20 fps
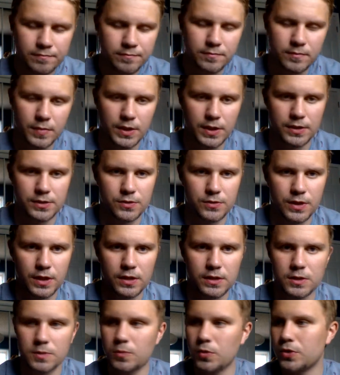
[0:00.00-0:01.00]
But they do get a
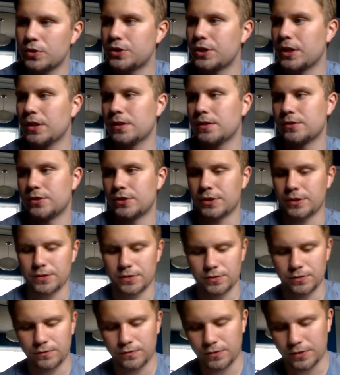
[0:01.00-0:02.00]
little more challenging.
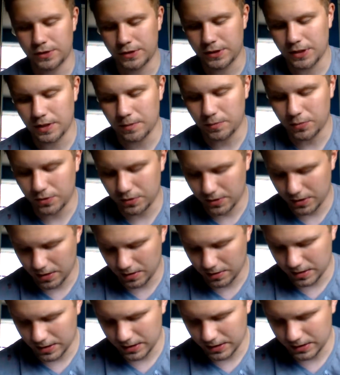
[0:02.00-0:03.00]
So for example,
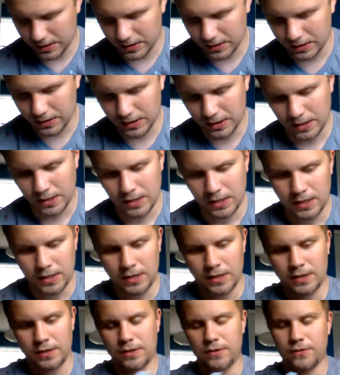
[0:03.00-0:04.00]
there is
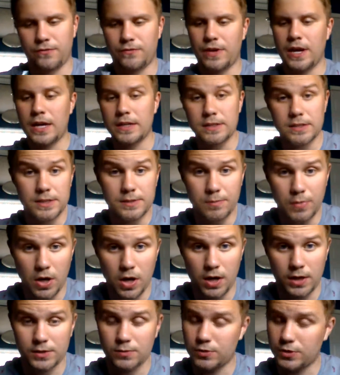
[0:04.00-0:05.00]
the fancy
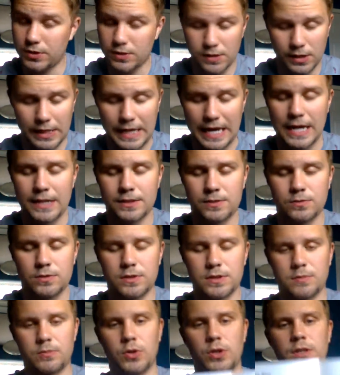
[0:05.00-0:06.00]
box, which is the last one in
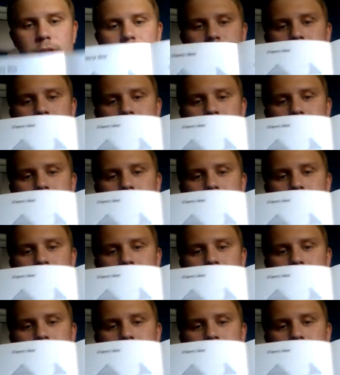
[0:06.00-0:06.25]
the book.